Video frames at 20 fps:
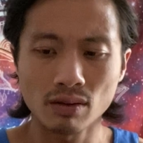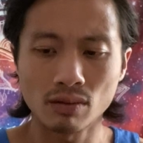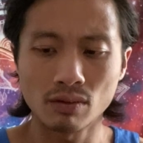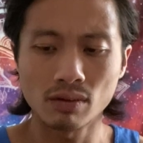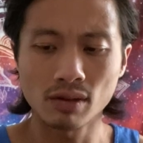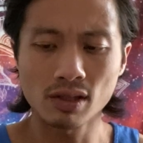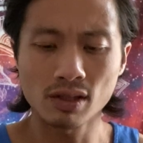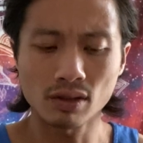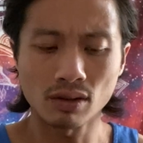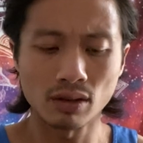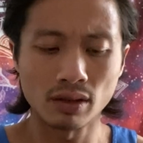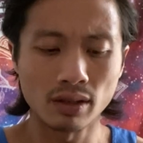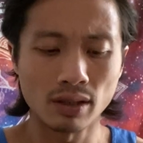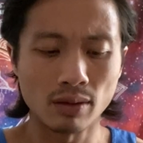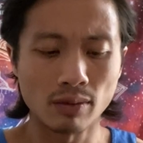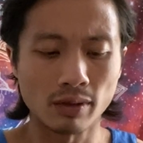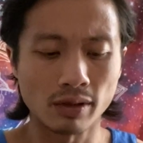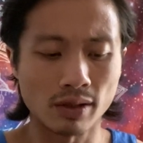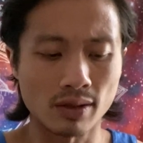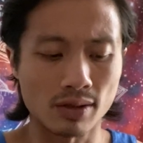What's going
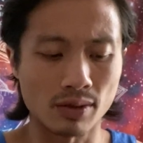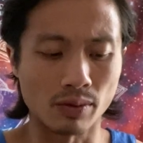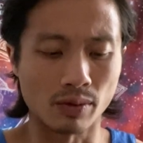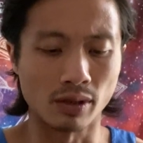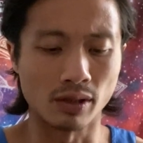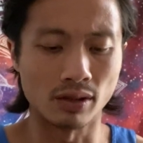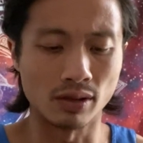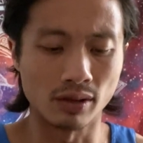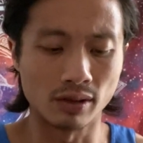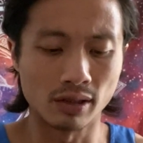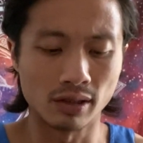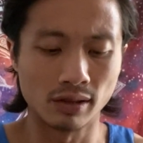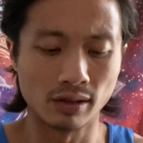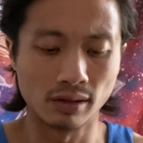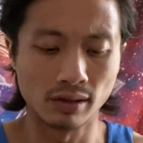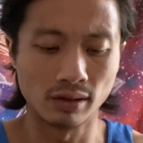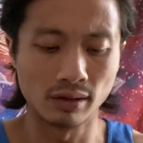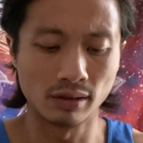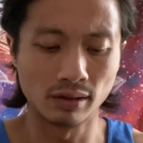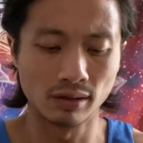on with this world?
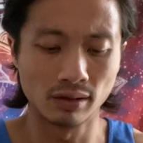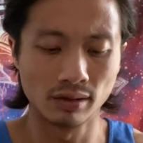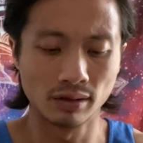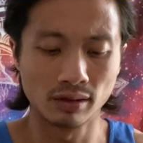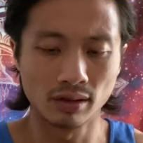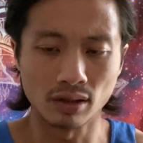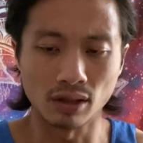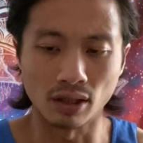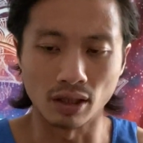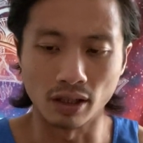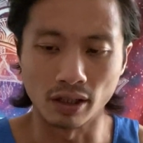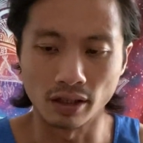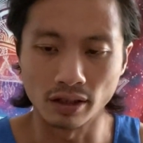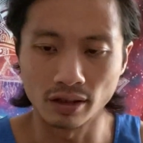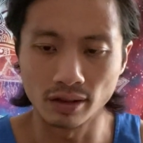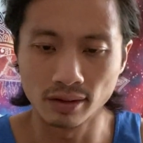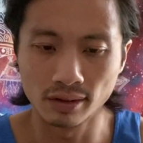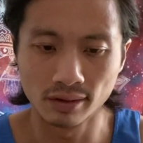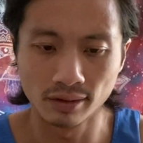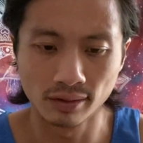
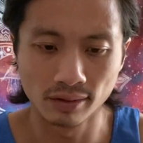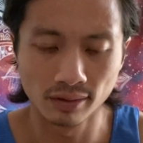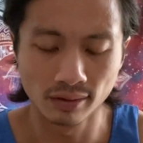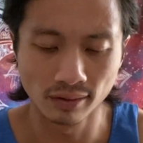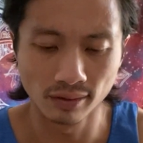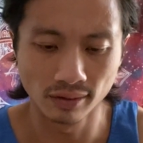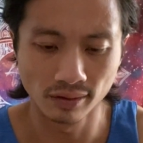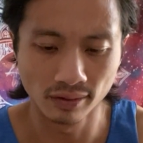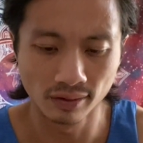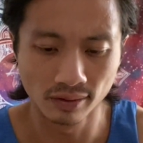Karma. All